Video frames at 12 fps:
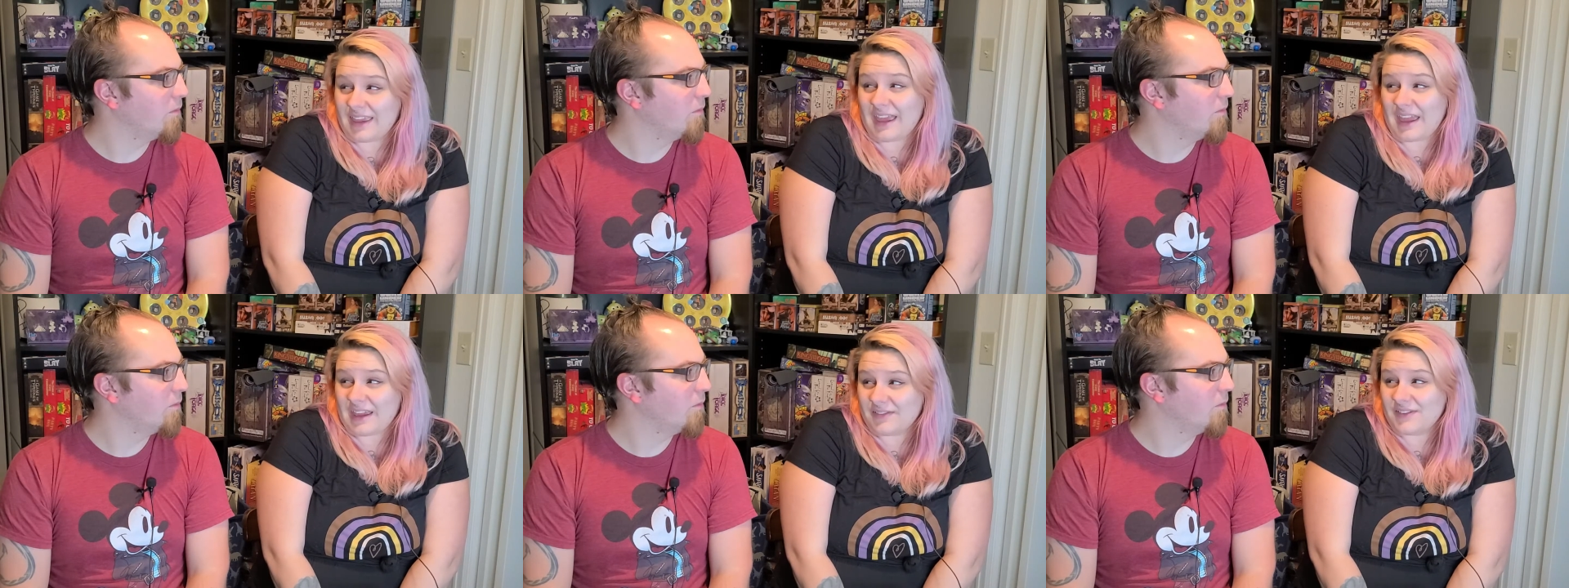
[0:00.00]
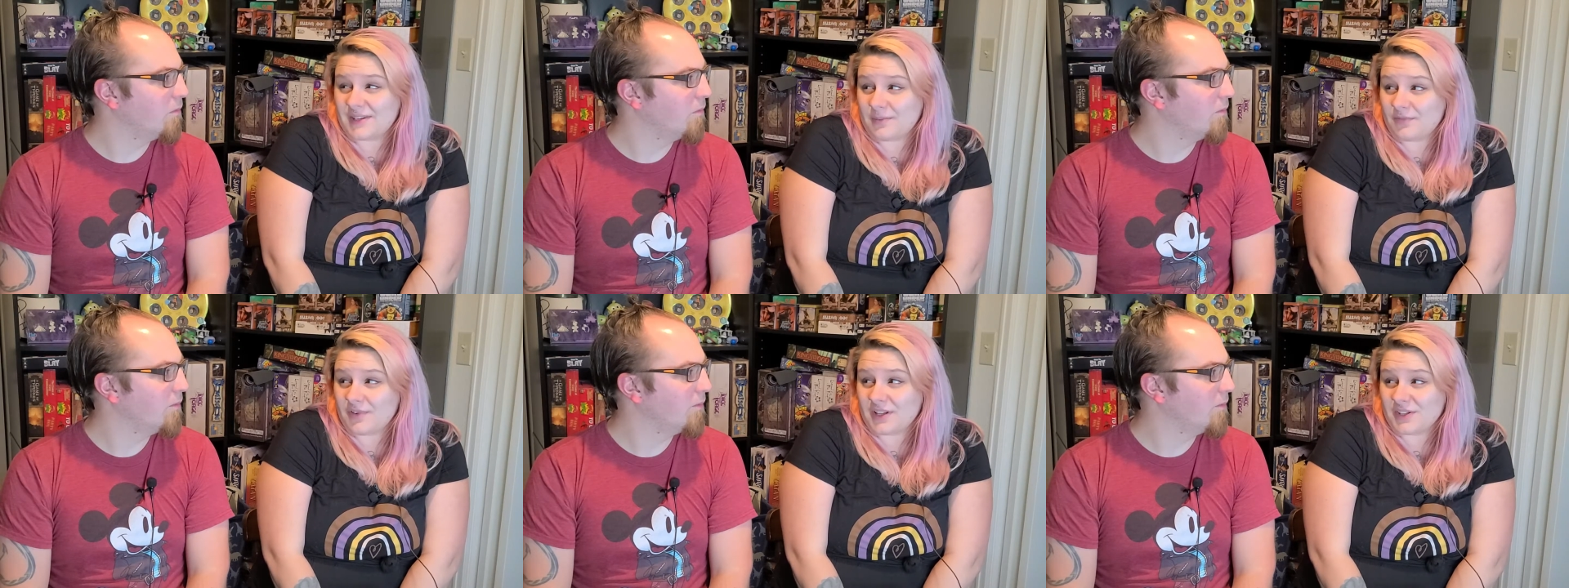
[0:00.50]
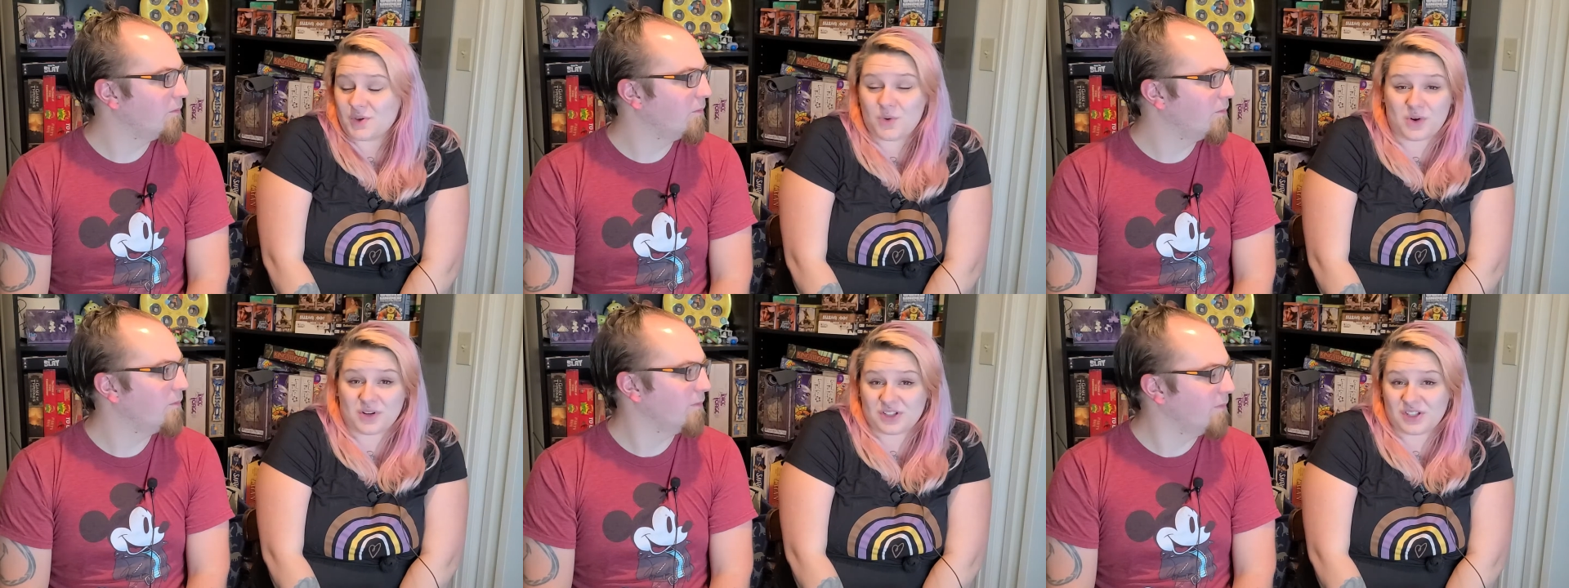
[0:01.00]
Speaker 1: like I have some friends
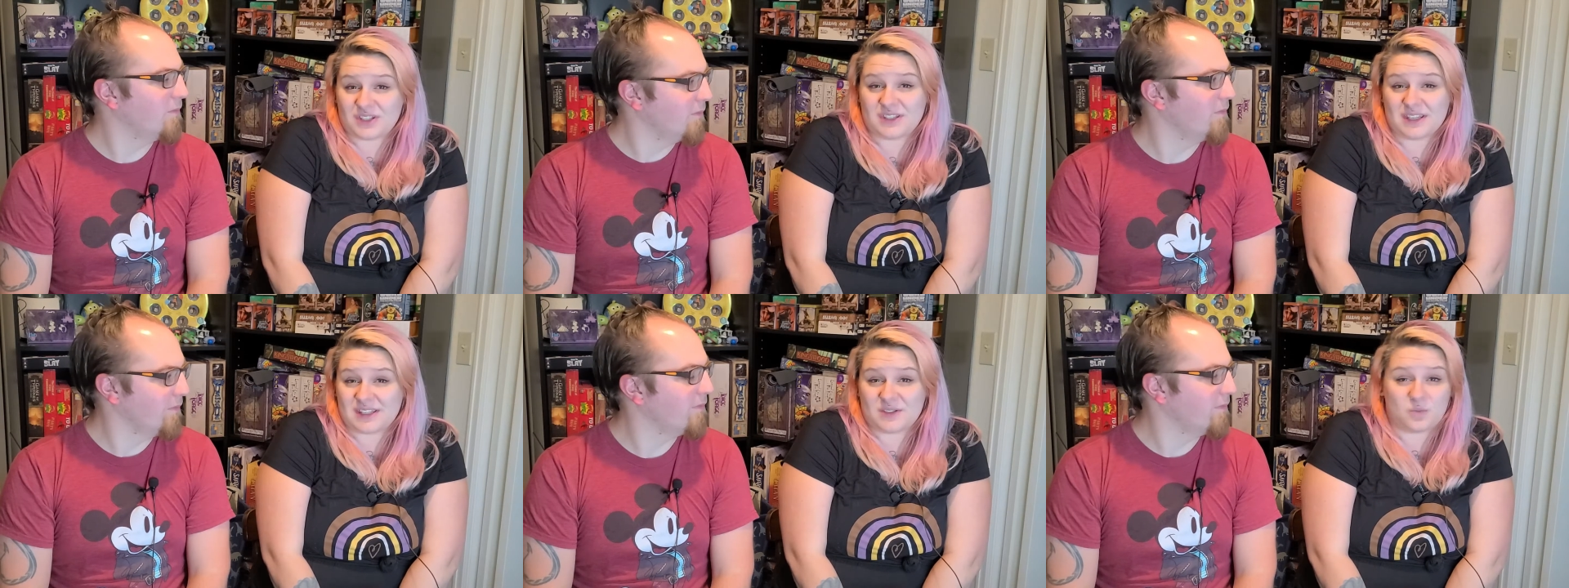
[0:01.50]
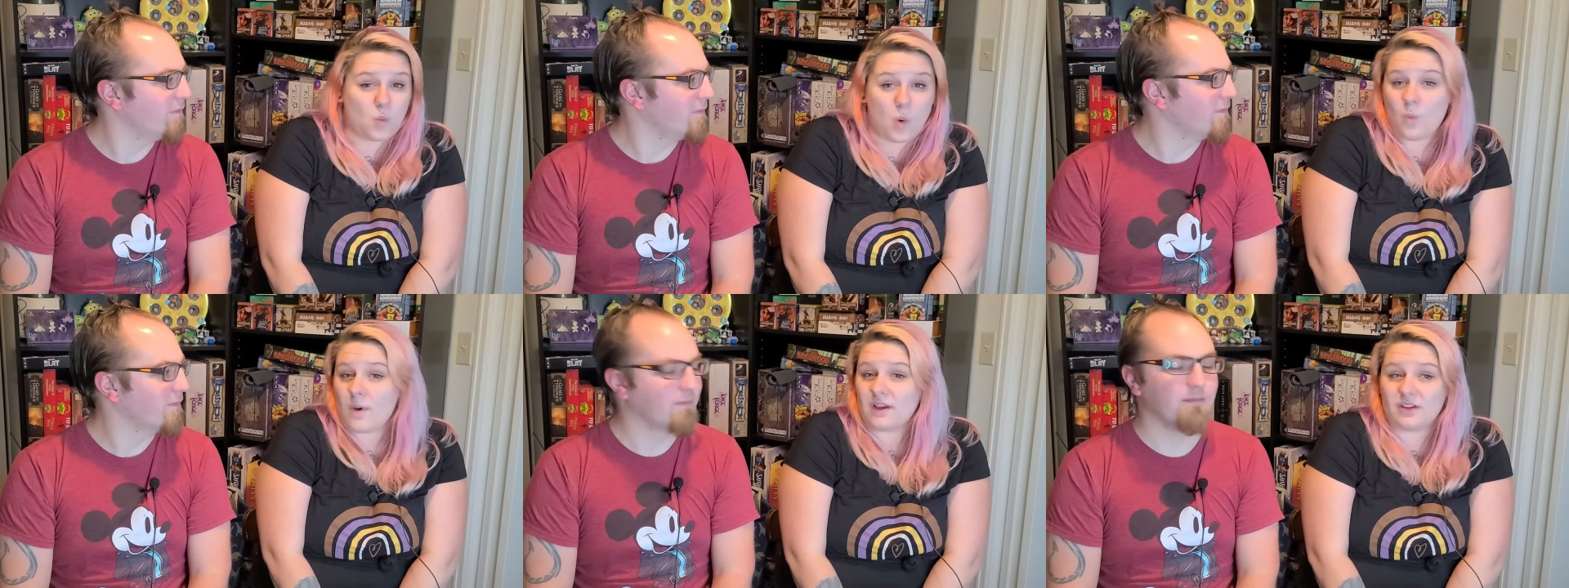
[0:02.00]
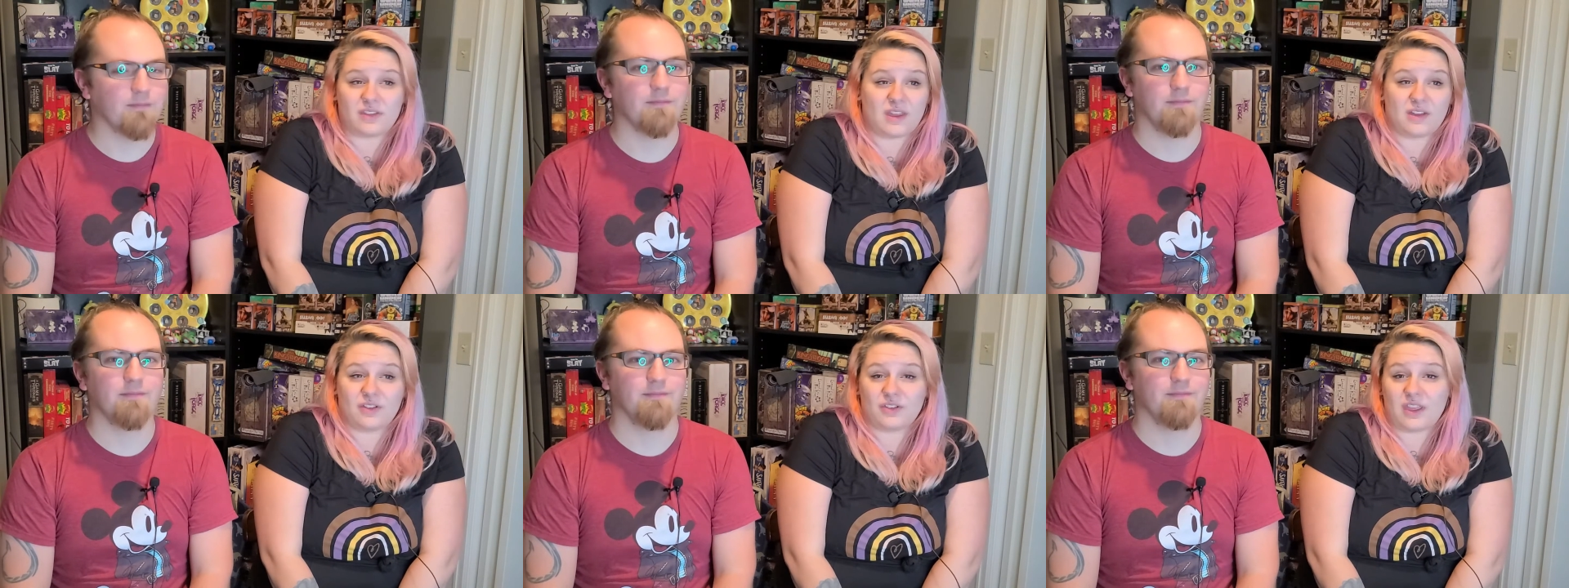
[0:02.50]
who are just it's one way or
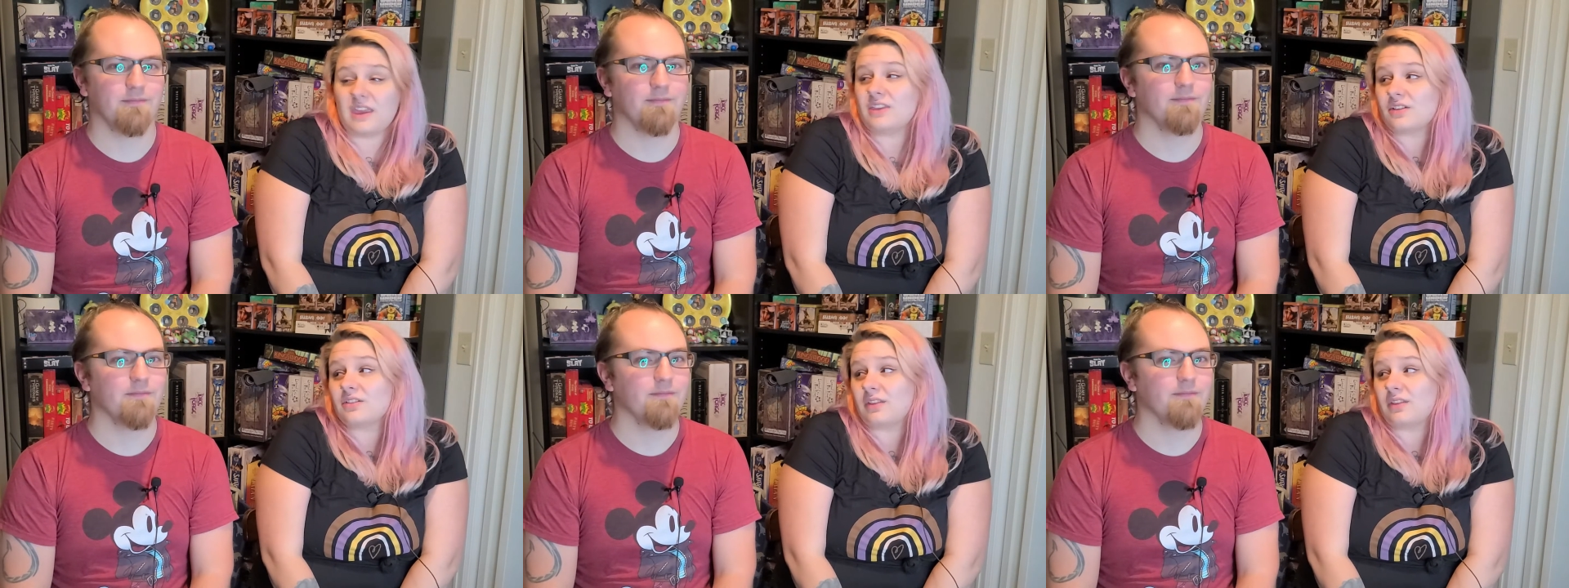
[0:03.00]
the other. They either